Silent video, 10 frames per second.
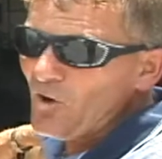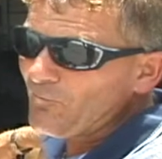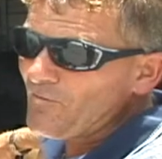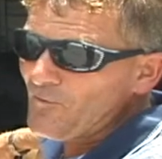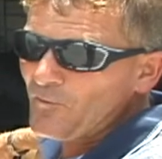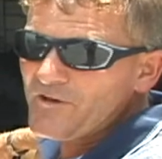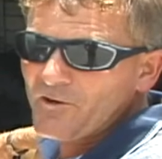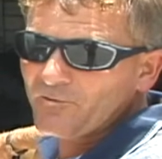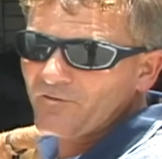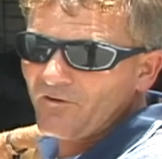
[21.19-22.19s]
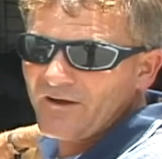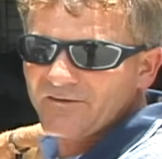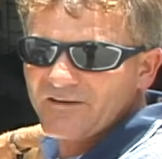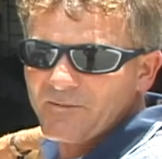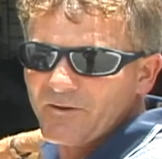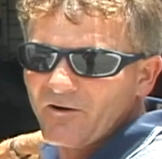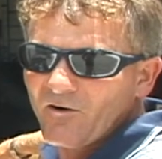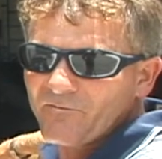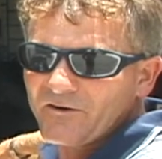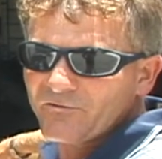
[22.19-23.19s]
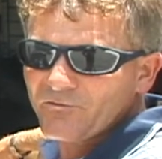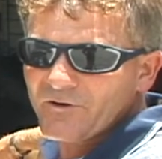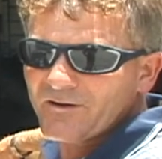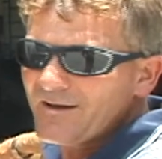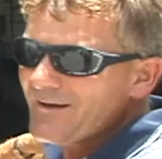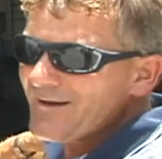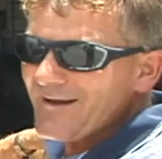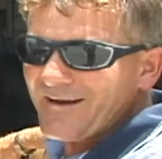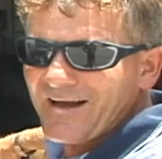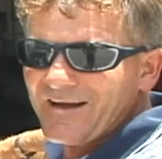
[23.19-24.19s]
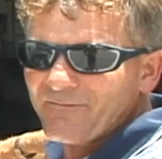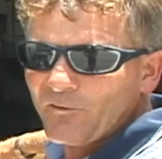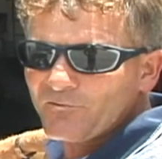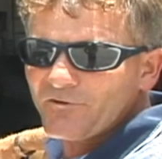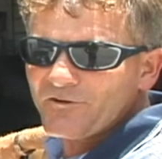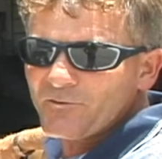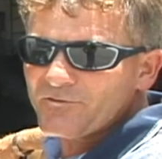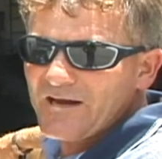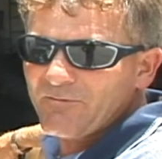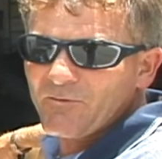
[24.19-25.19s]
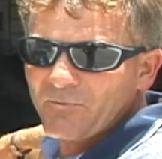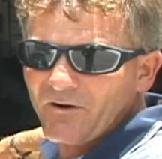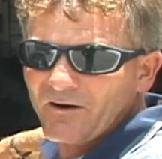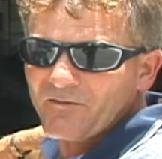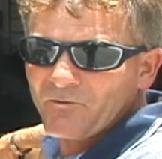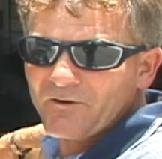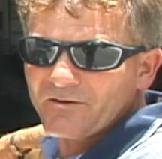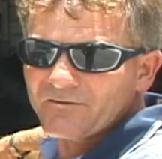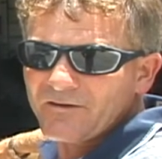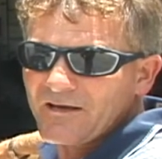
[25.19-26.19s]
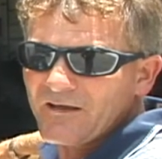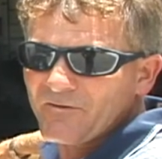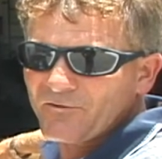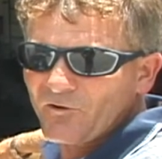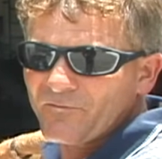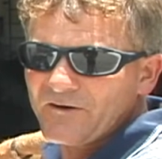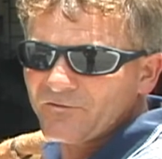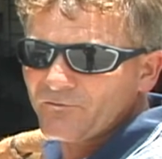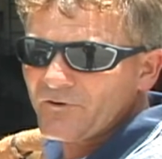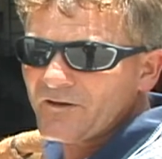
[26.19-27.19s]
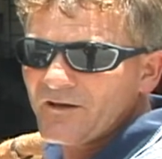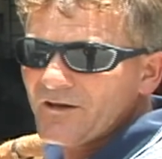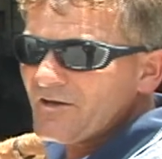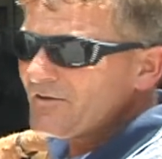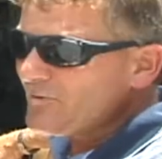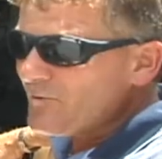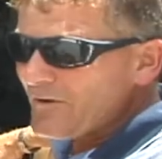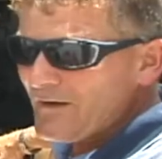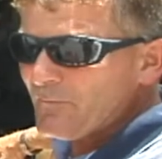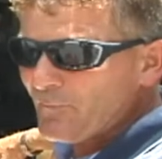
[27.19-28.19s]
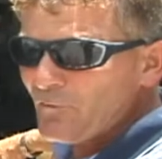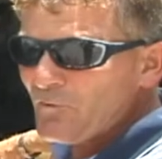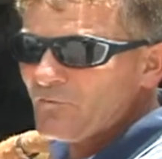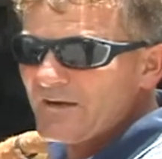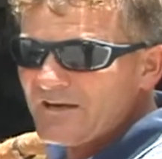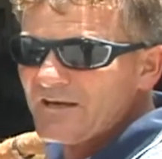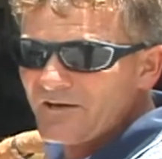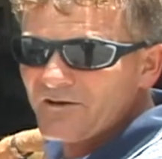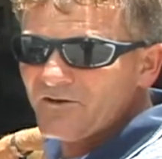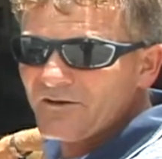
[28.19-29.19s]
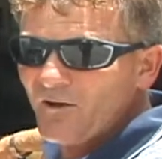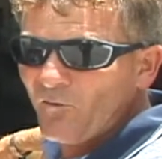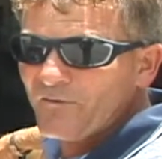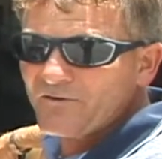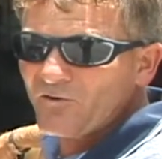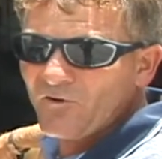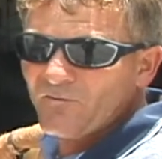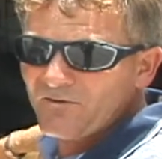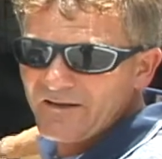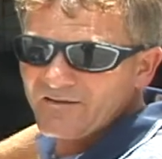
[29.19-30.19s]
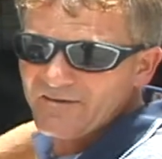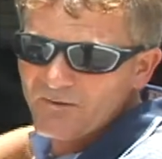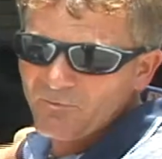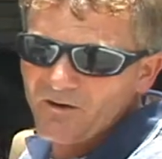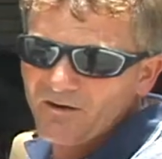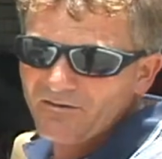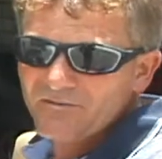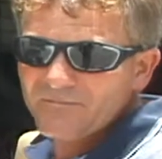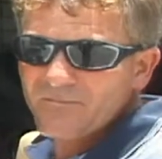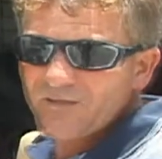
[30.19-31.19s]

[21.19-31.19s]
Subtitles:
Over 30 years in the landscape and golf industry, and I have virtually used every product there is in the turf industry to improve and get good, healthy turf and landscape products.